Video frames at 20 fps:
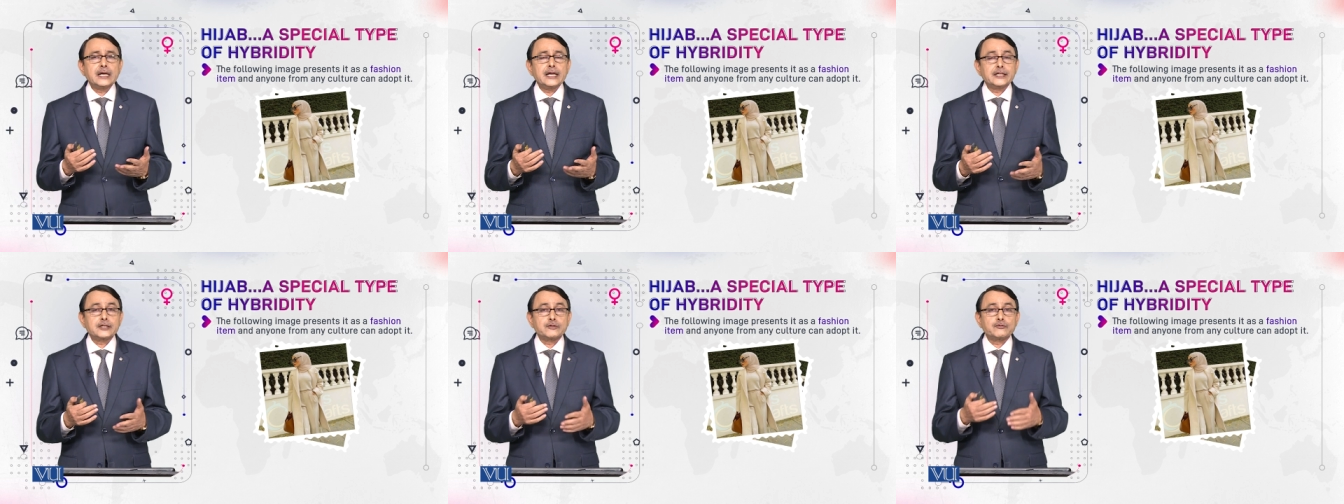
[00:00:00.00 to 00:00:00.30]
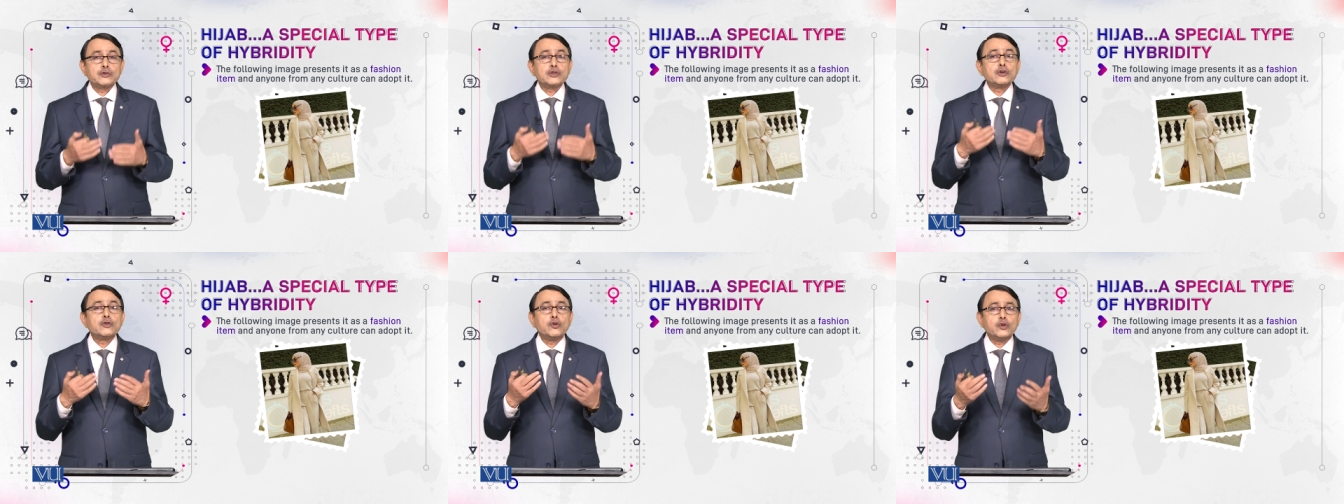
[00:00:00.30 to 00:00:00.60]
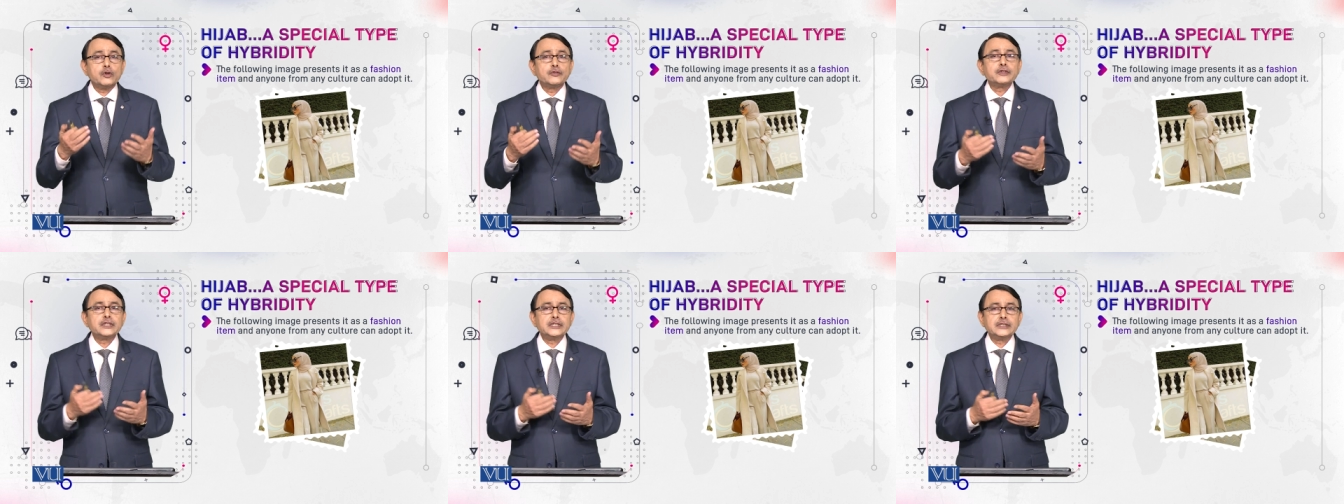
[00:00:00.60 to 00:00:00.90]
as we
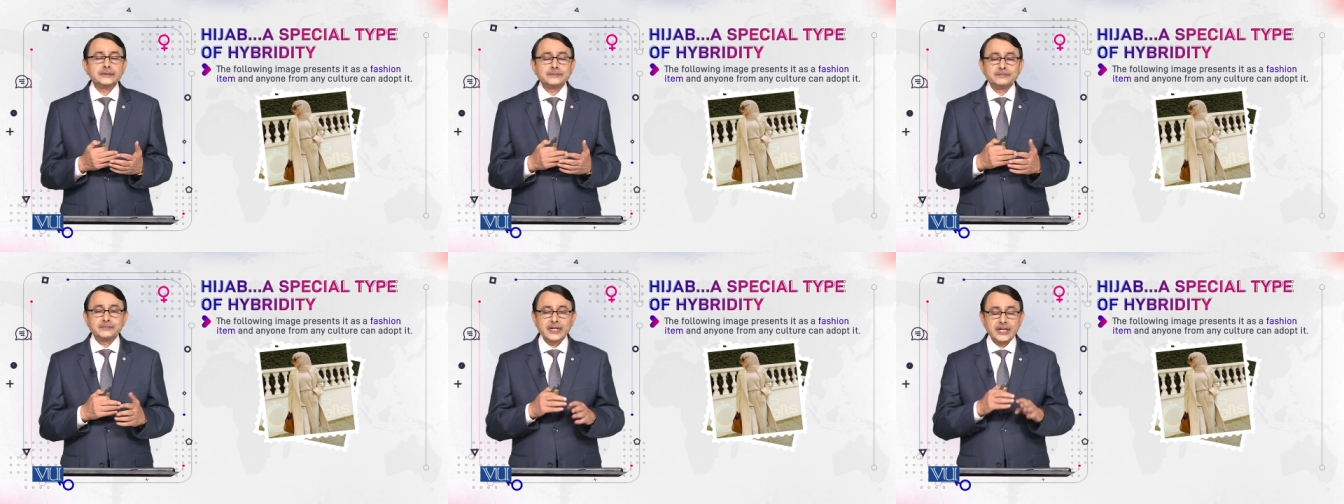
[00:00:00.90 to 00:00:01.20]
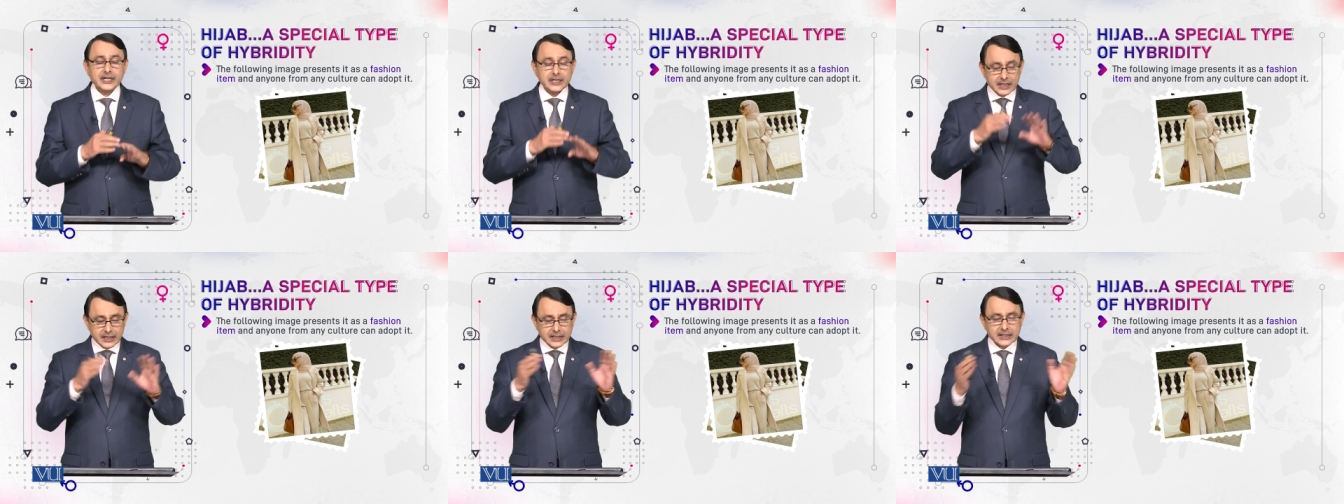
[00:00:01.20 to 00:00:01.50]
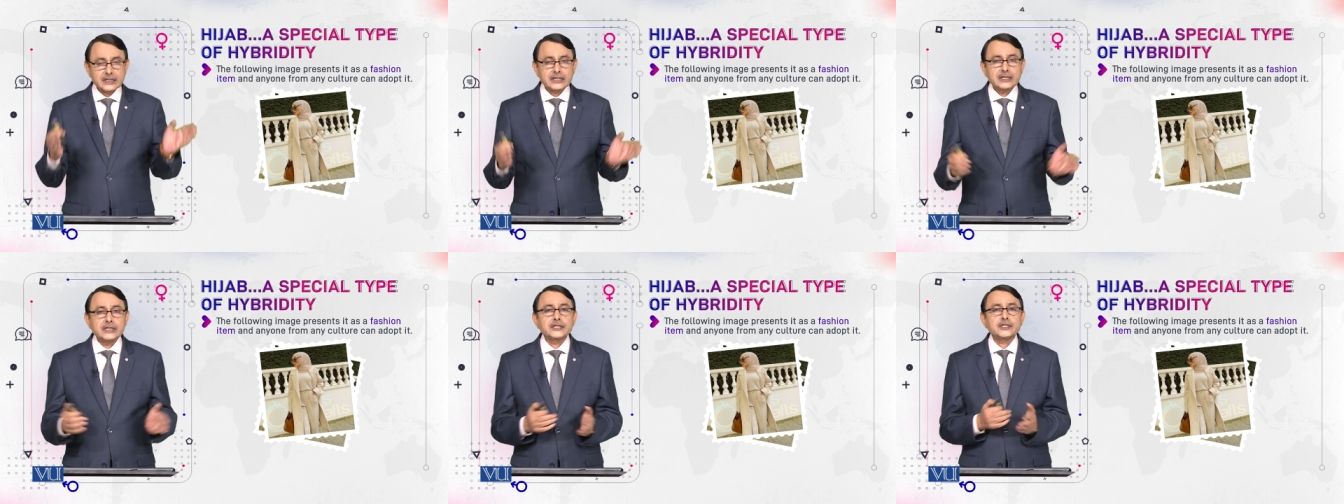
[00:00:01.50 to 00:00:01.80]
often in
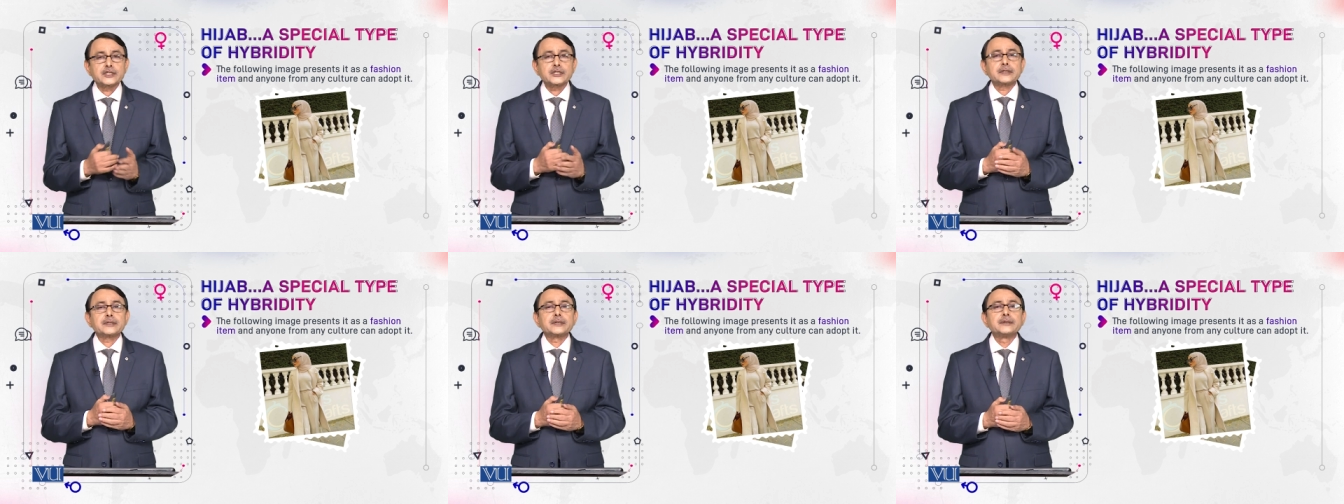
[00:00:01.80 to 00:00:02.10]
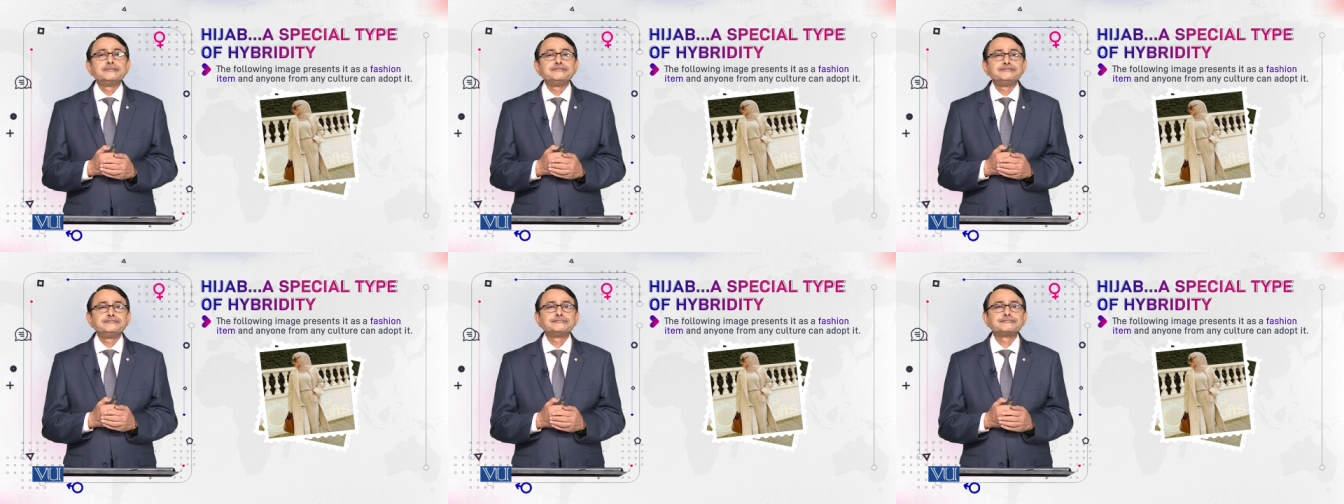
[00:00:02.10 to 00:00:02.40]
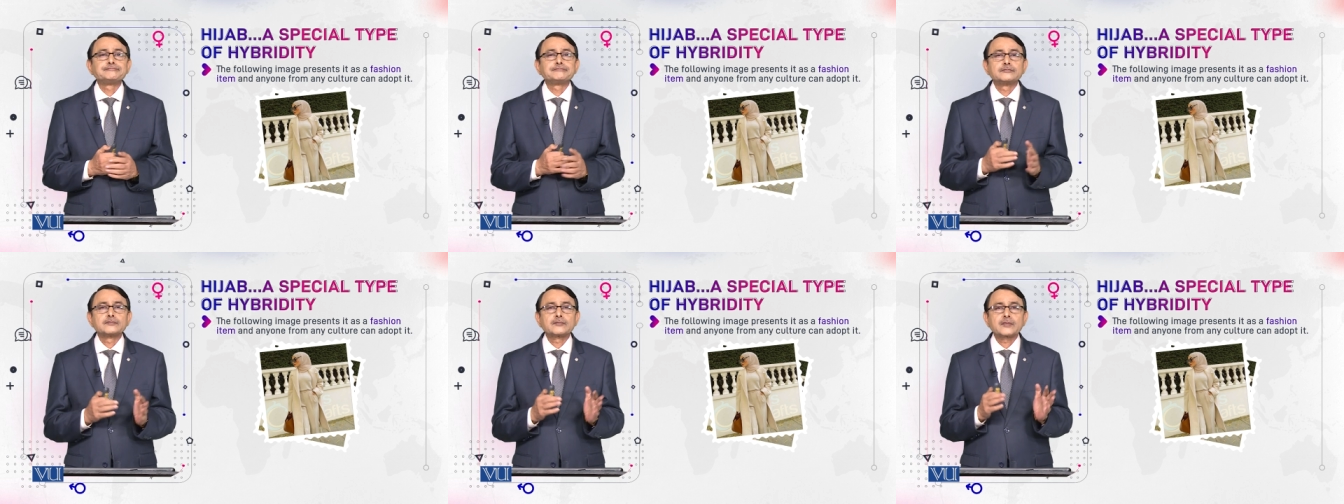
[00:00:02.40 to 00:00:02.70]
our culture
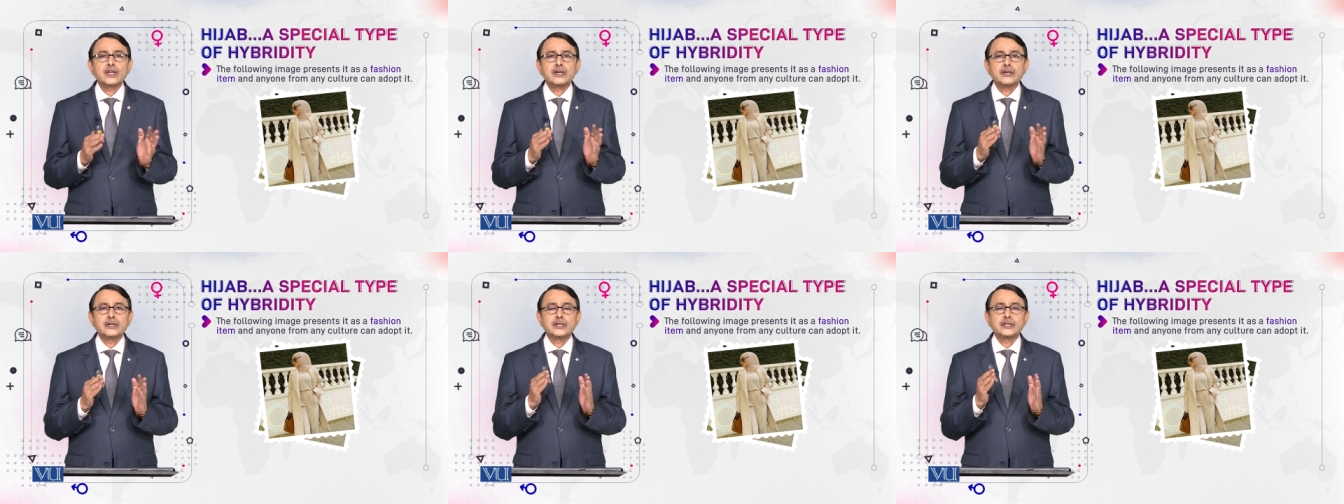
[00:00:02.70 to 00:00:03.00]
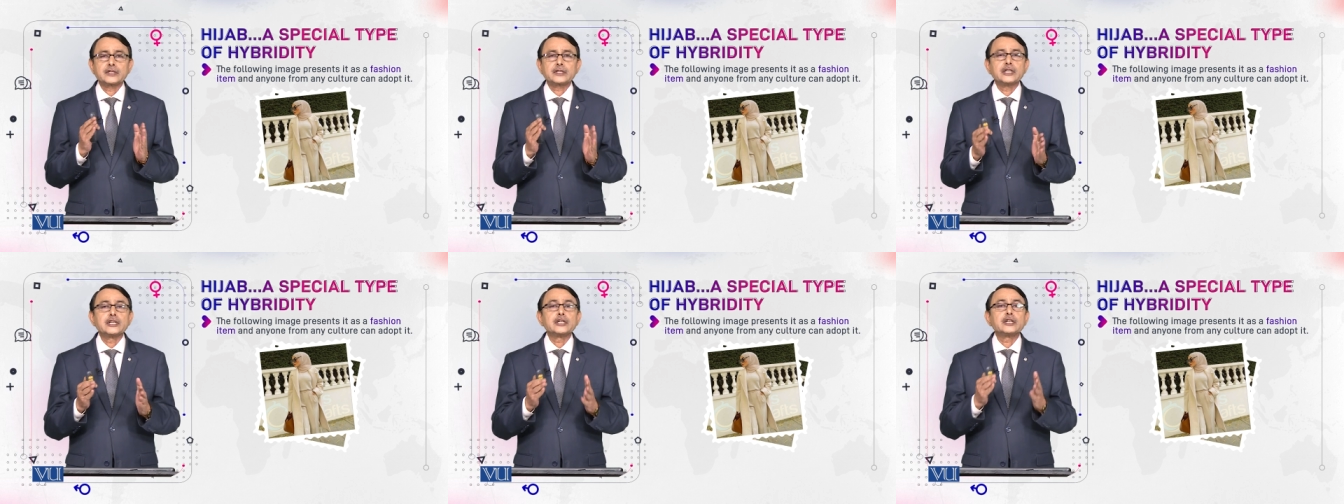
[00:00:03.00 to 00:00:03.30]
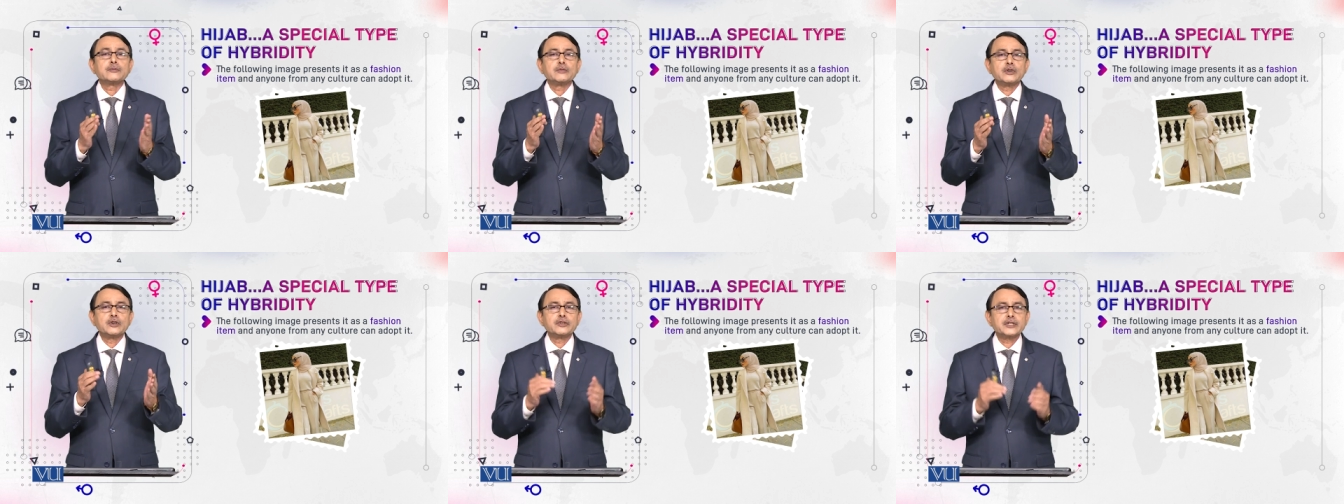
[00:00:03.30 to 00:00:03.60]
uh, think
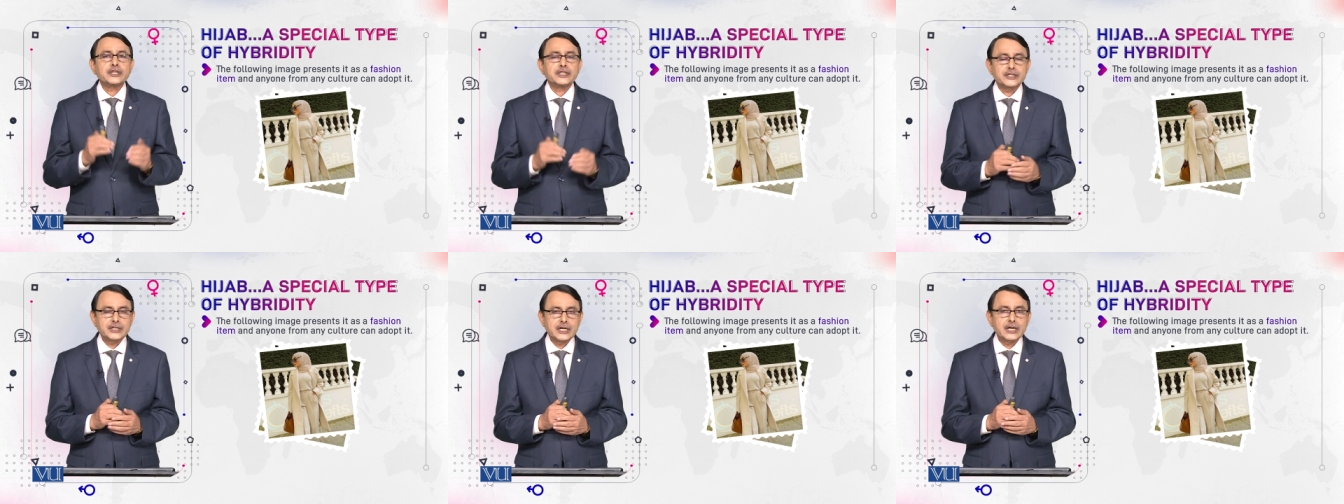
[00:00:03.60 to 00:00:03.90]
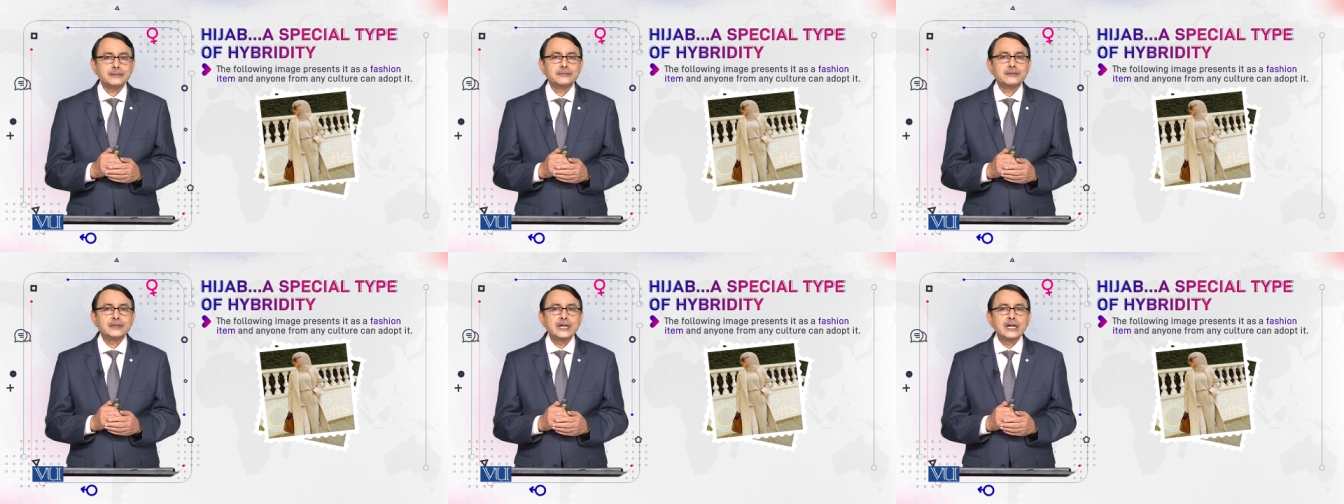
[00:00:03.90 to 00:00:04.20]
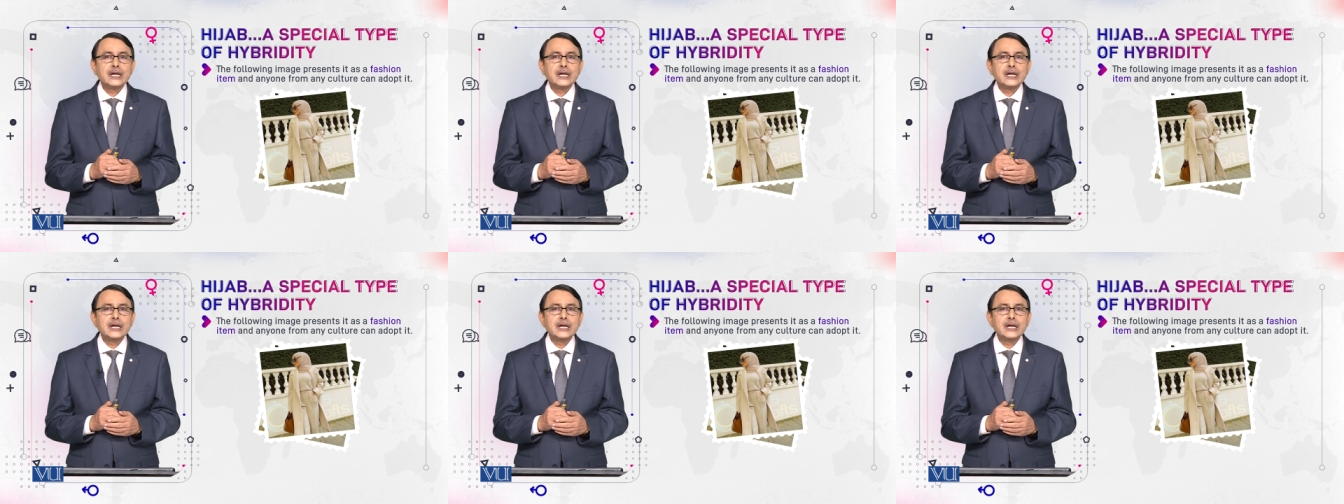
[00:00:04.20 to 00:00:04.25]
about hijab.